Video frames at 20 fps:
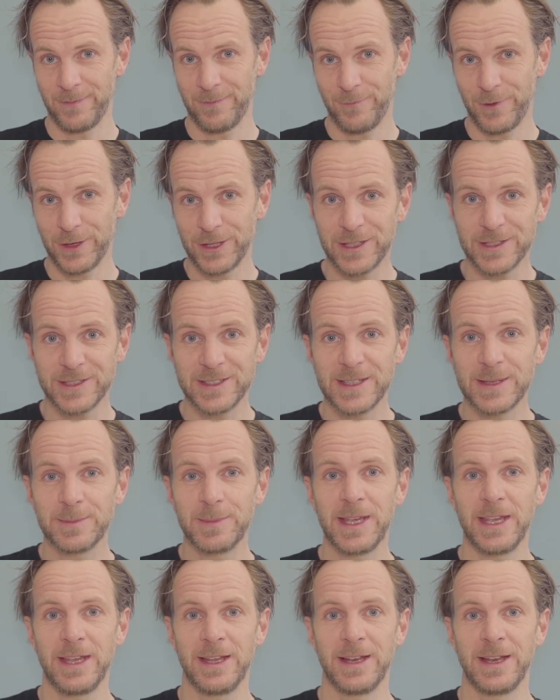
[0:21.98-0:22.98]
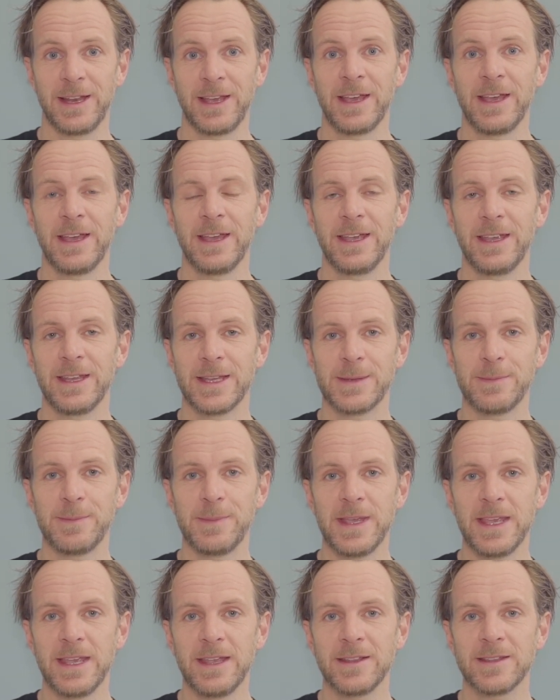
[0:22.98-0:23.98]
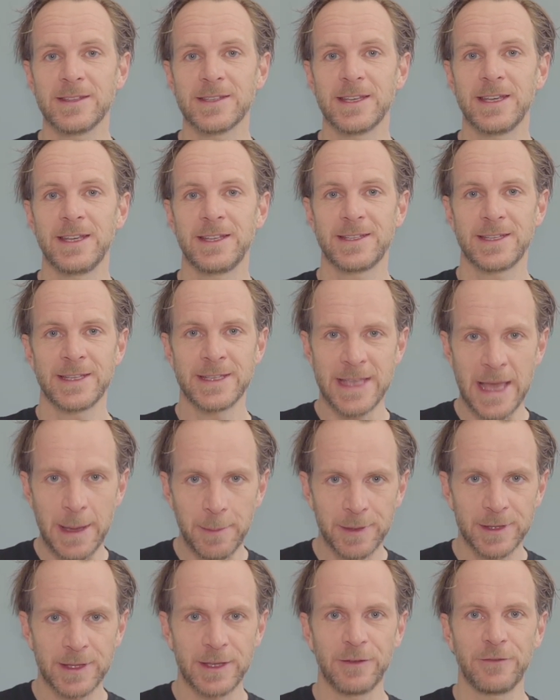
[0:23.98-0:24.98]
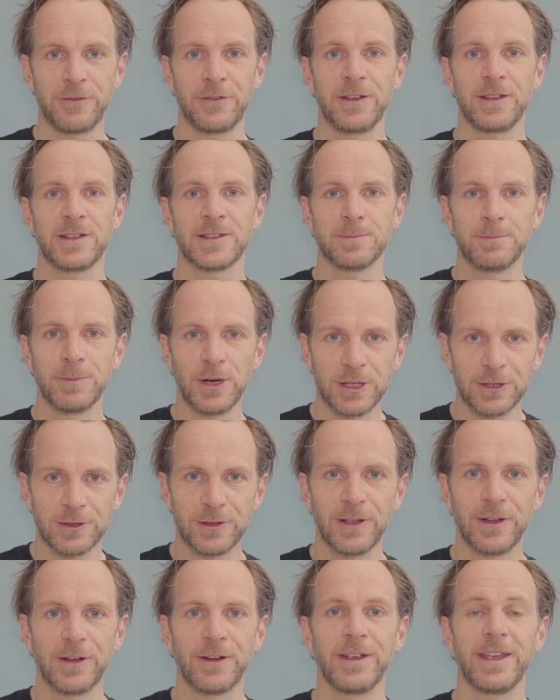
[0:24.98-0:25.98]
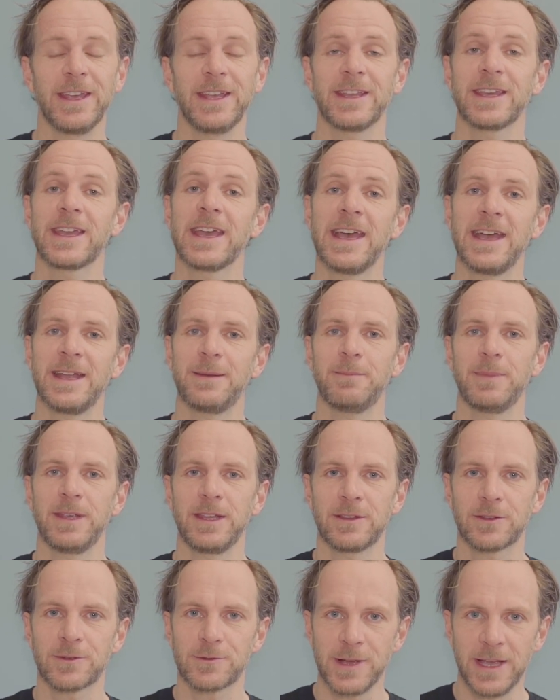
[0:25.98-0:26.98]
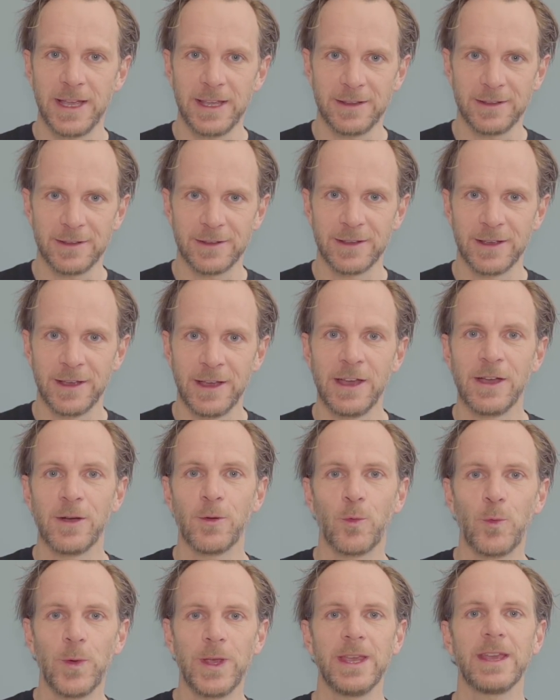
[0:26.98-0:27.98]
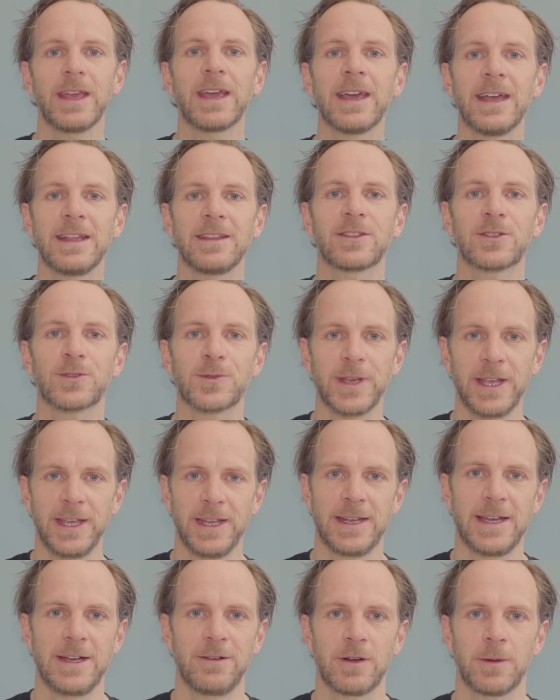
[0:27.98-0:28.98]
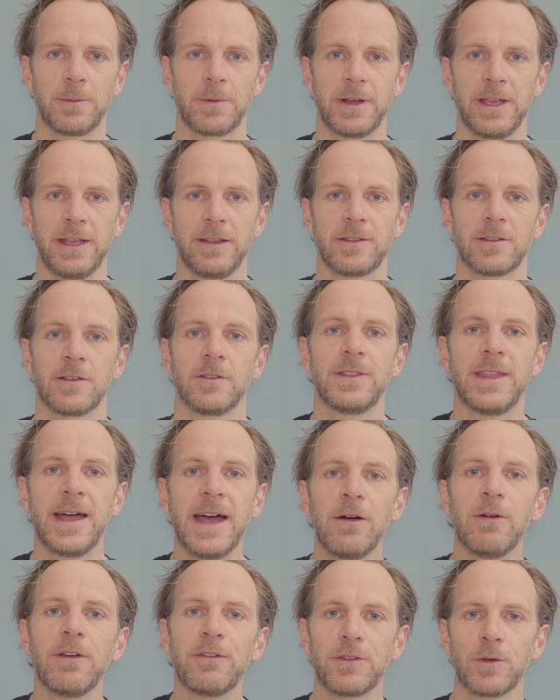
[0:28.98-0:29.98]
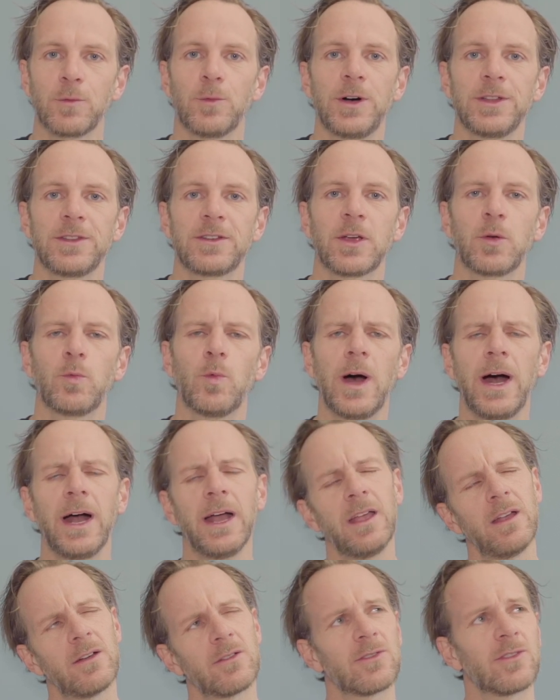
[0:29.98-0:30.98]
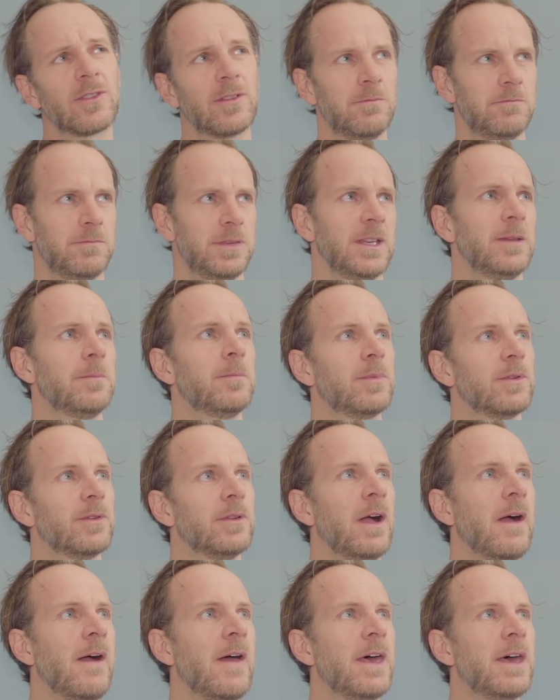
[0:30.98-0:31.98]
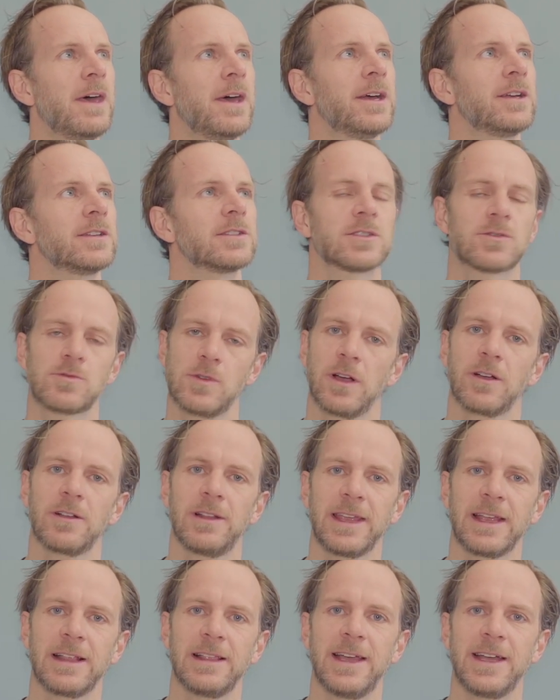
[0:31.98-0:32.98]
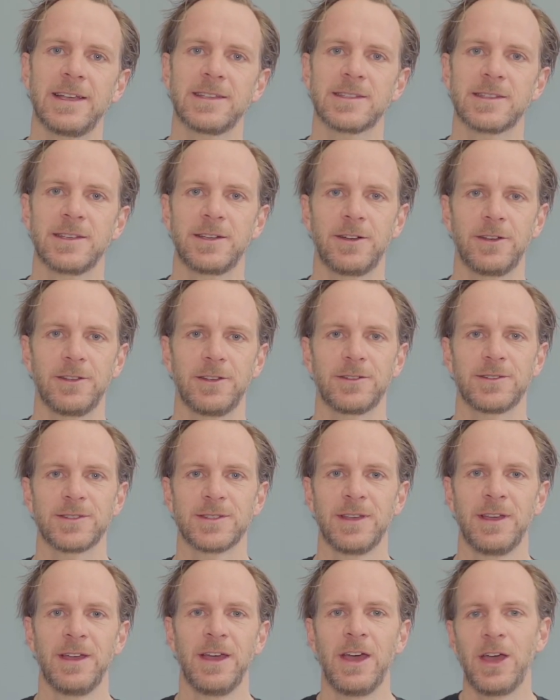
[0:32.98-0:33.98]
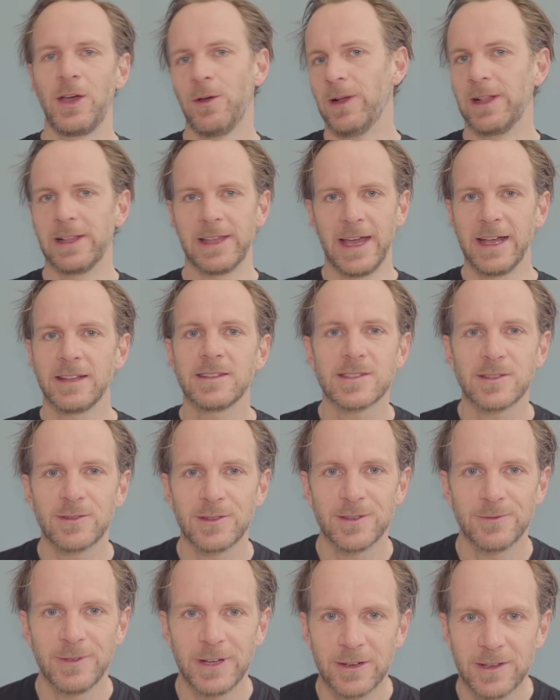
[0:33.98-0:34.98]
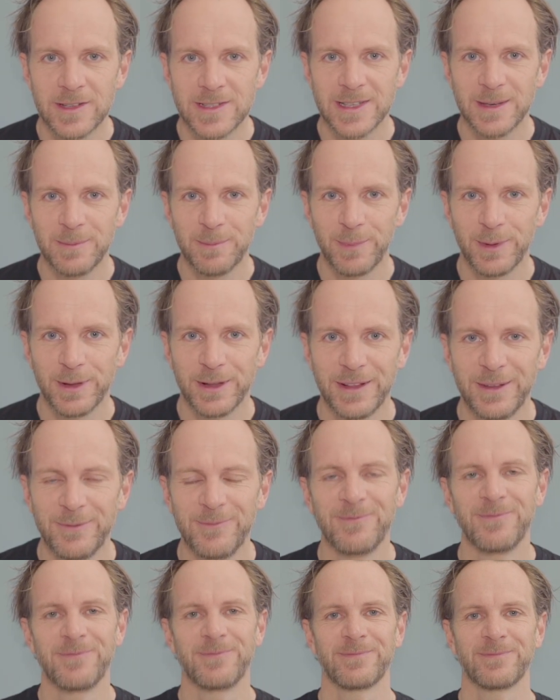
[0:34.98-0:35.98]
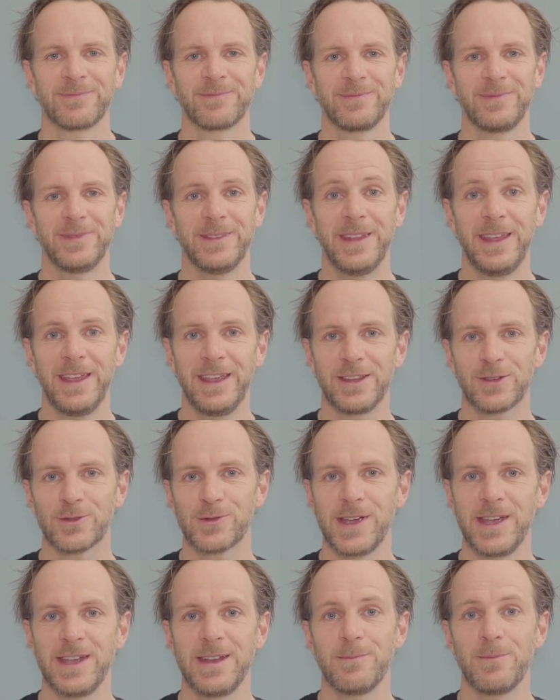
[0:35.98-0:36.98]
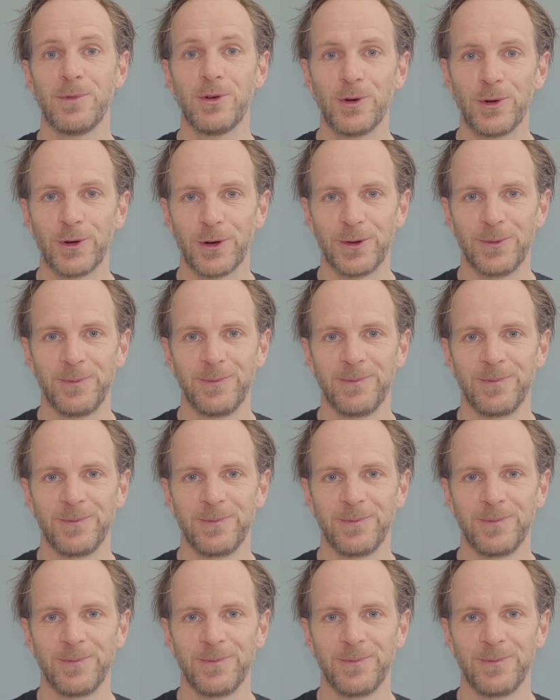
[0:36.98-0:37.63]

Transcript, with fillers: What does it mean? It means it's adaptive, it's modular, it can be trained. We can train our brain. So now if you're wondering why are some people struggling less than others? Well, the answer is very simple. They train more.